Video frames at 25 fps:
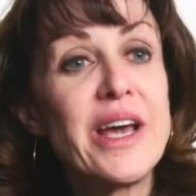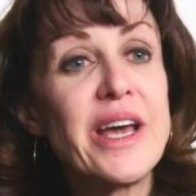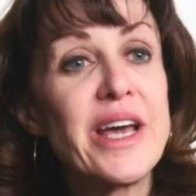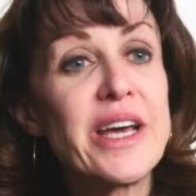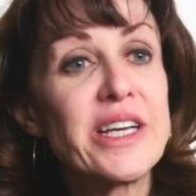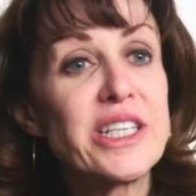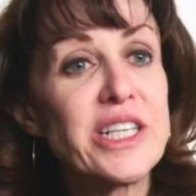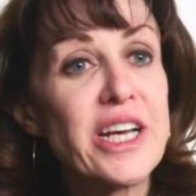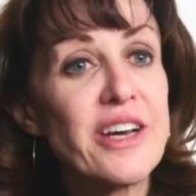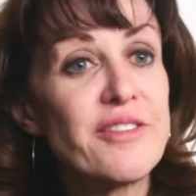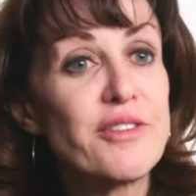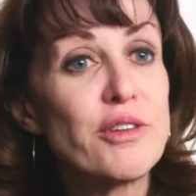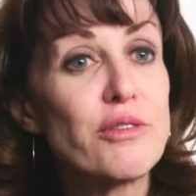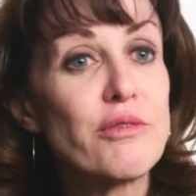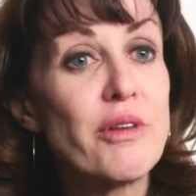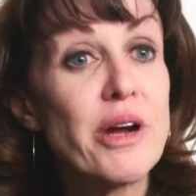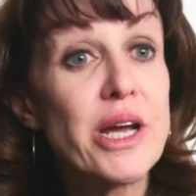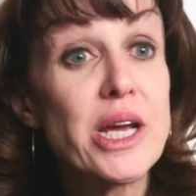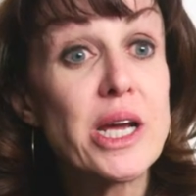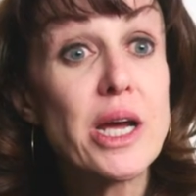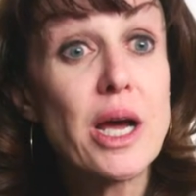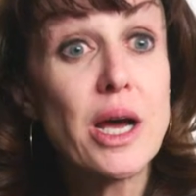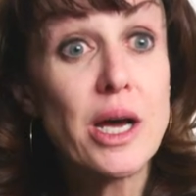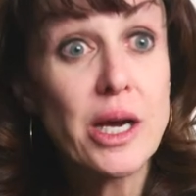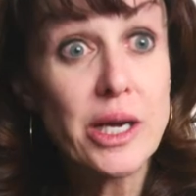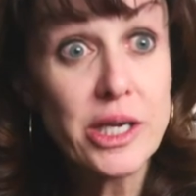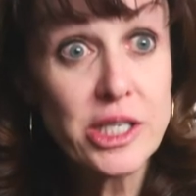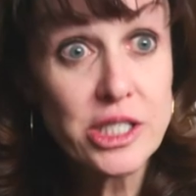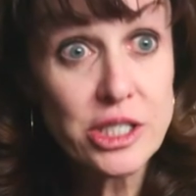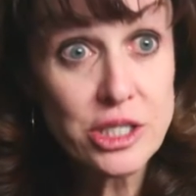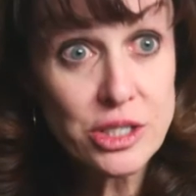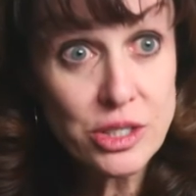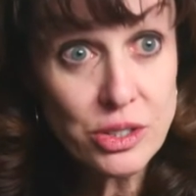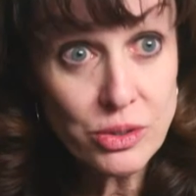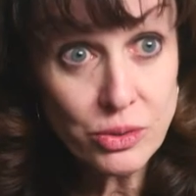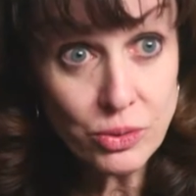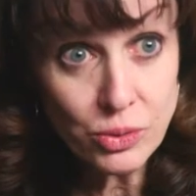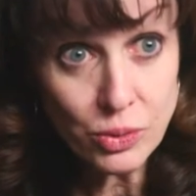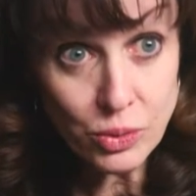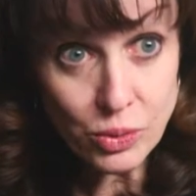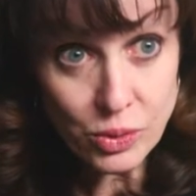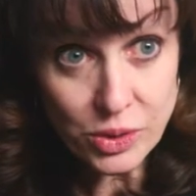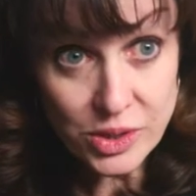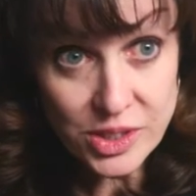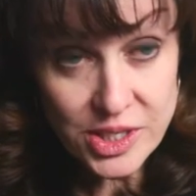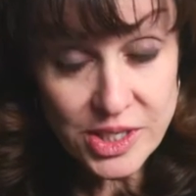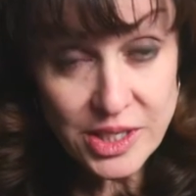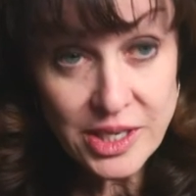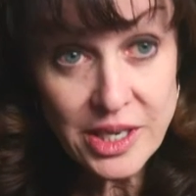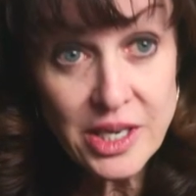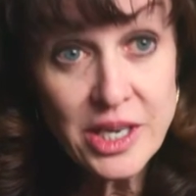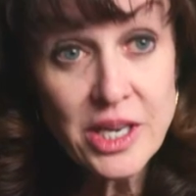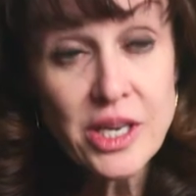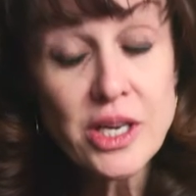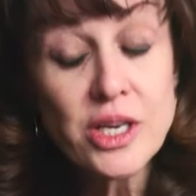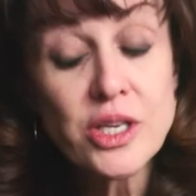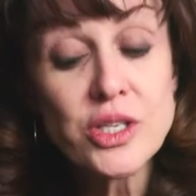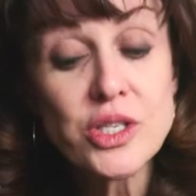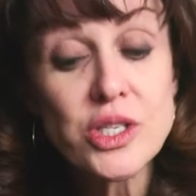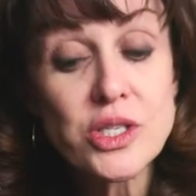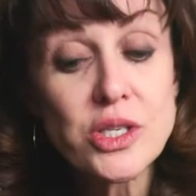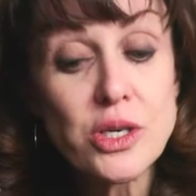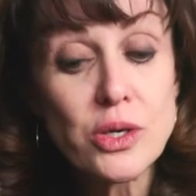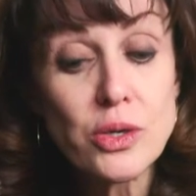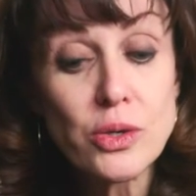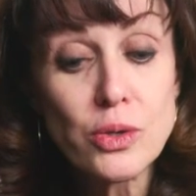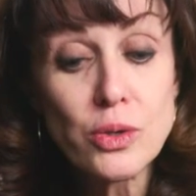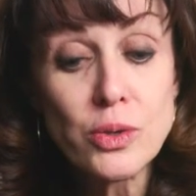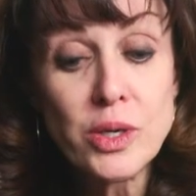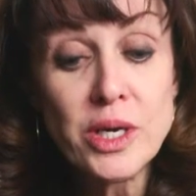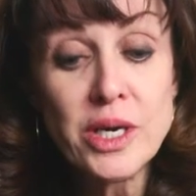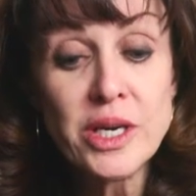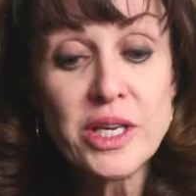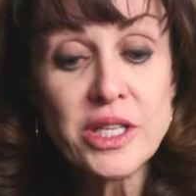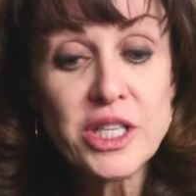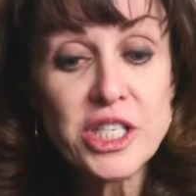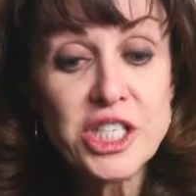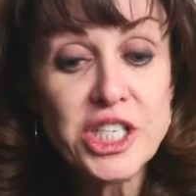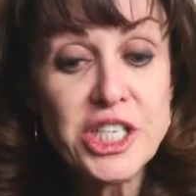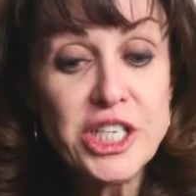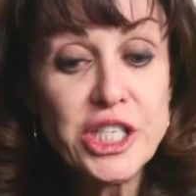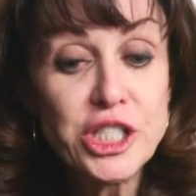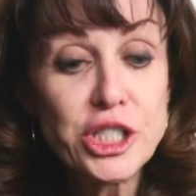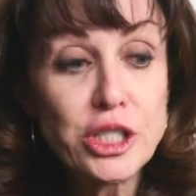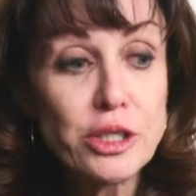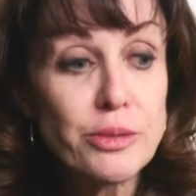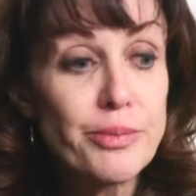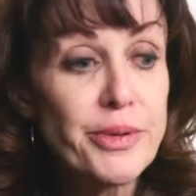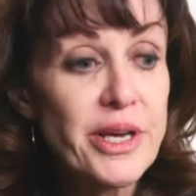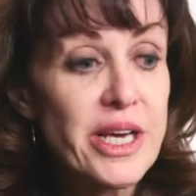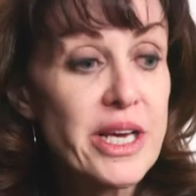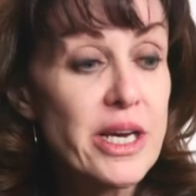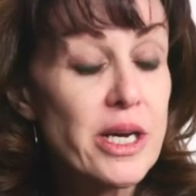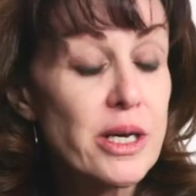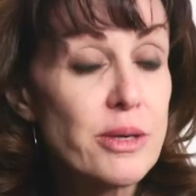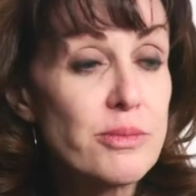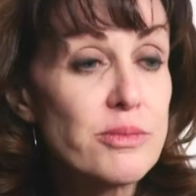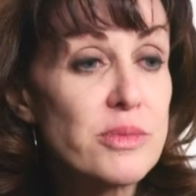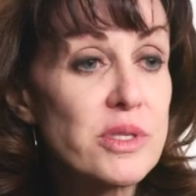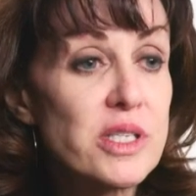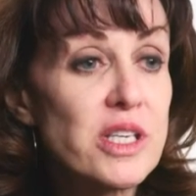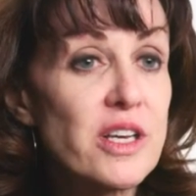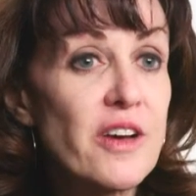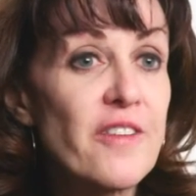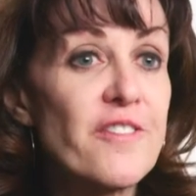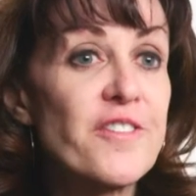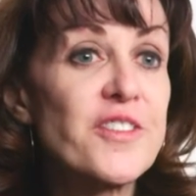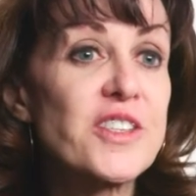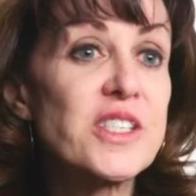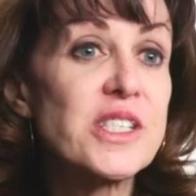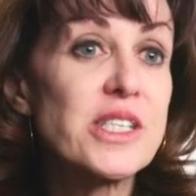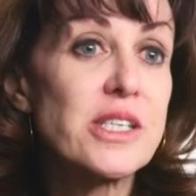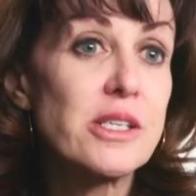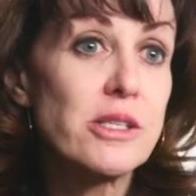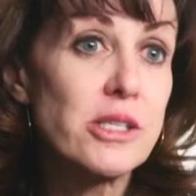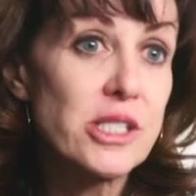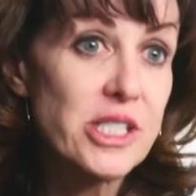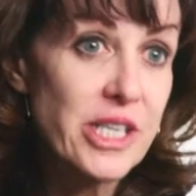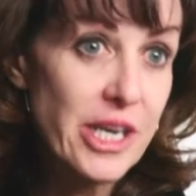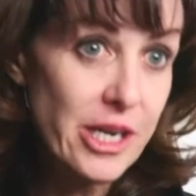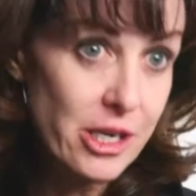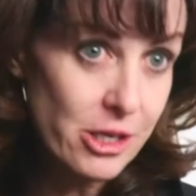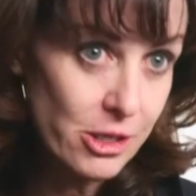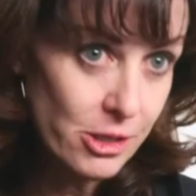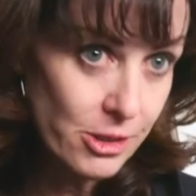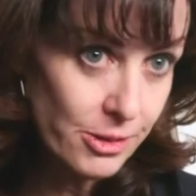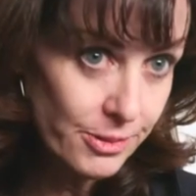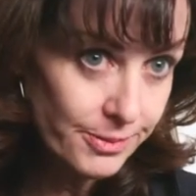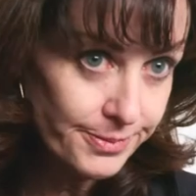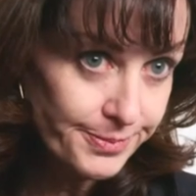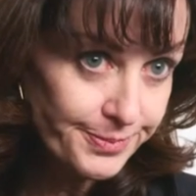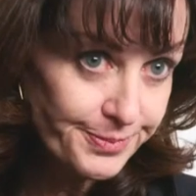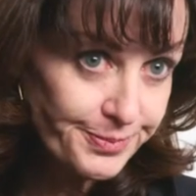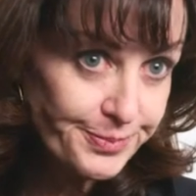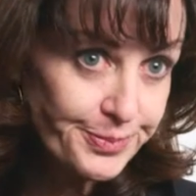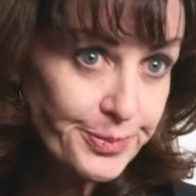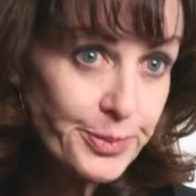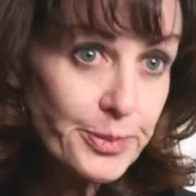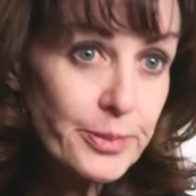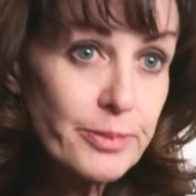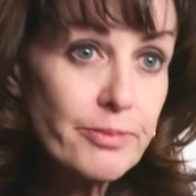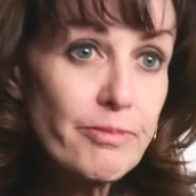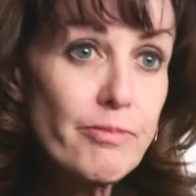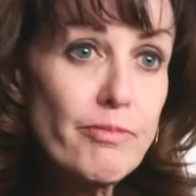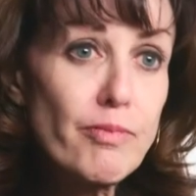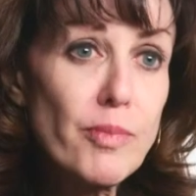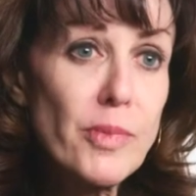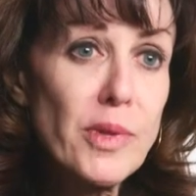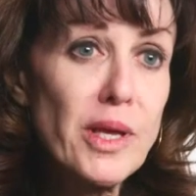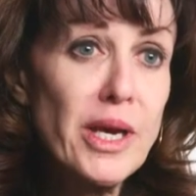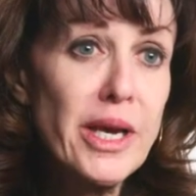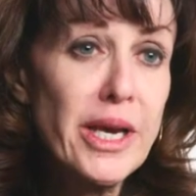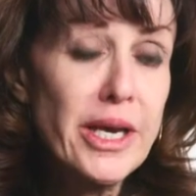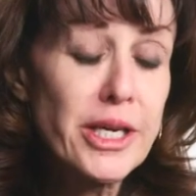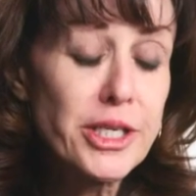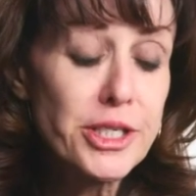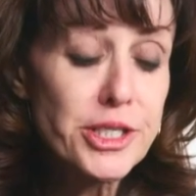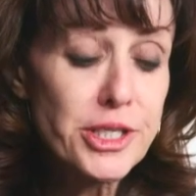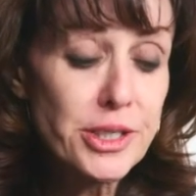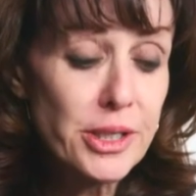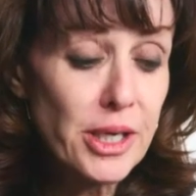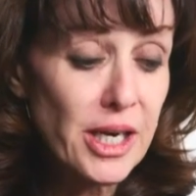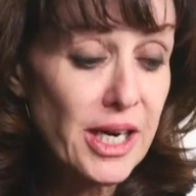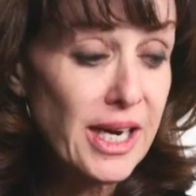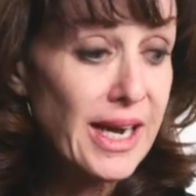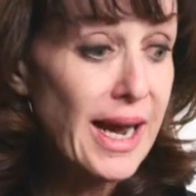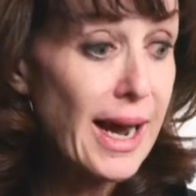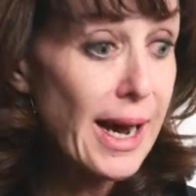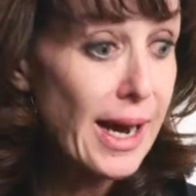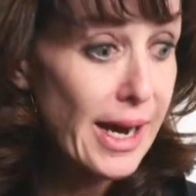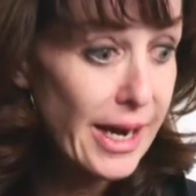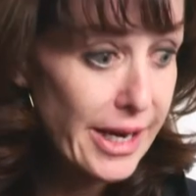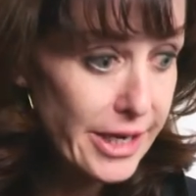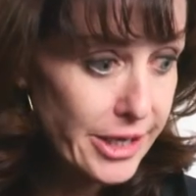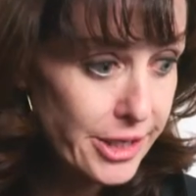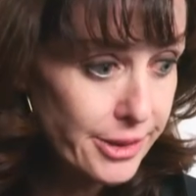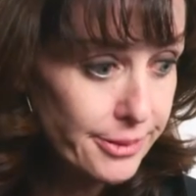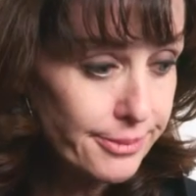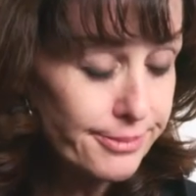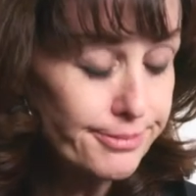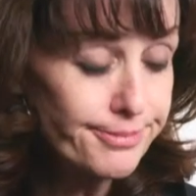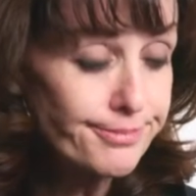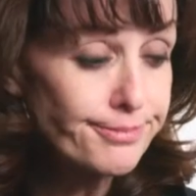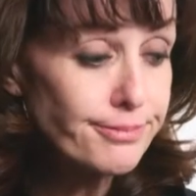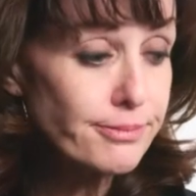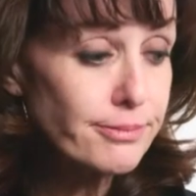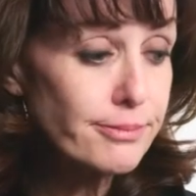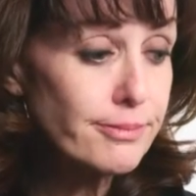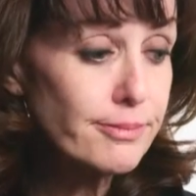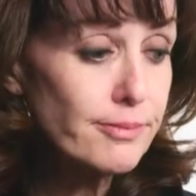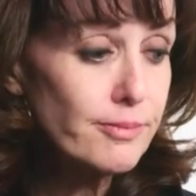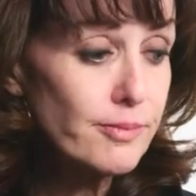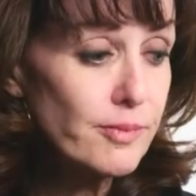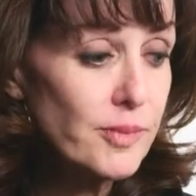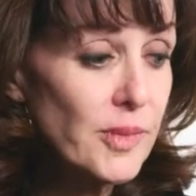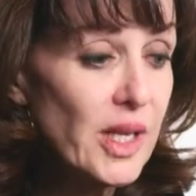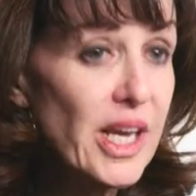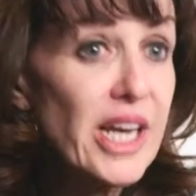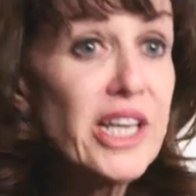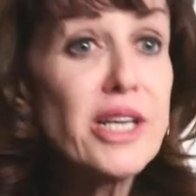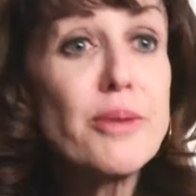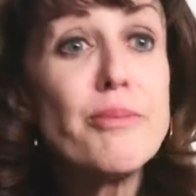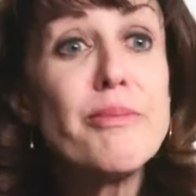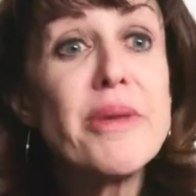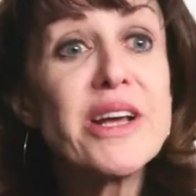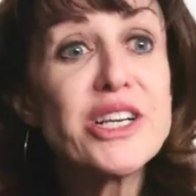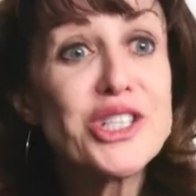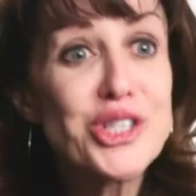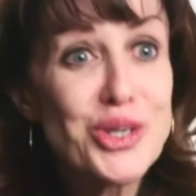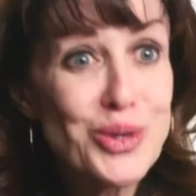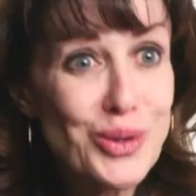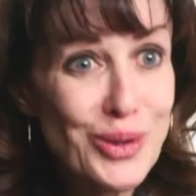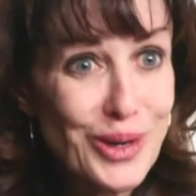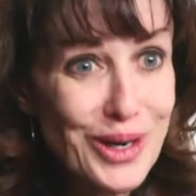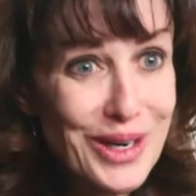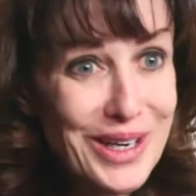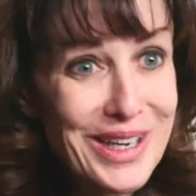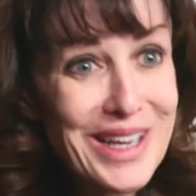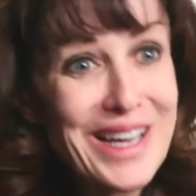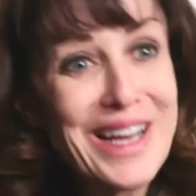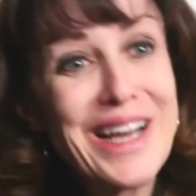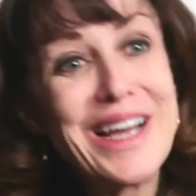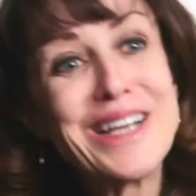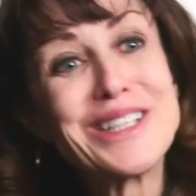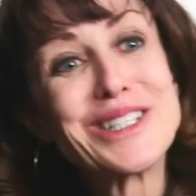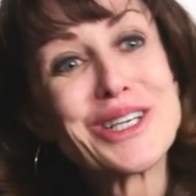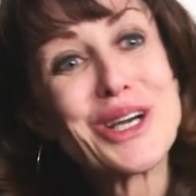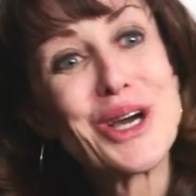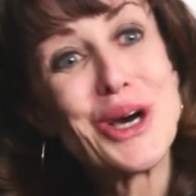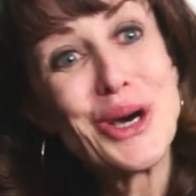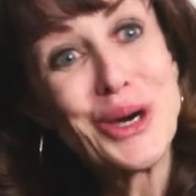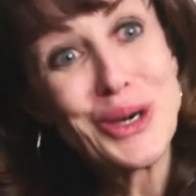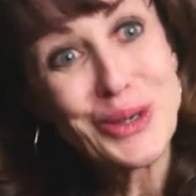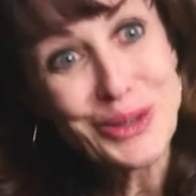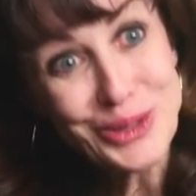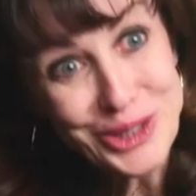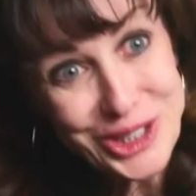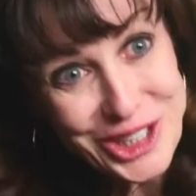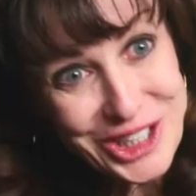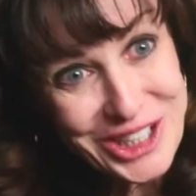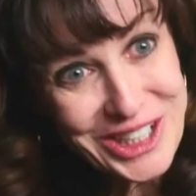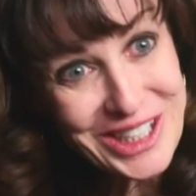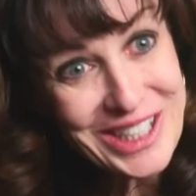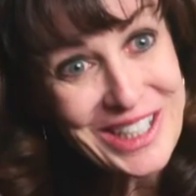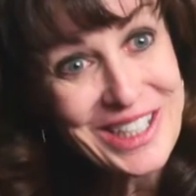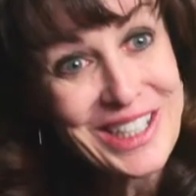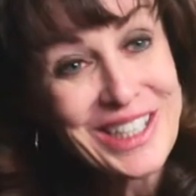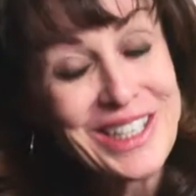and have the right kind of tools. So the teacher becomes a facilitator and a guide and a mentor and a coach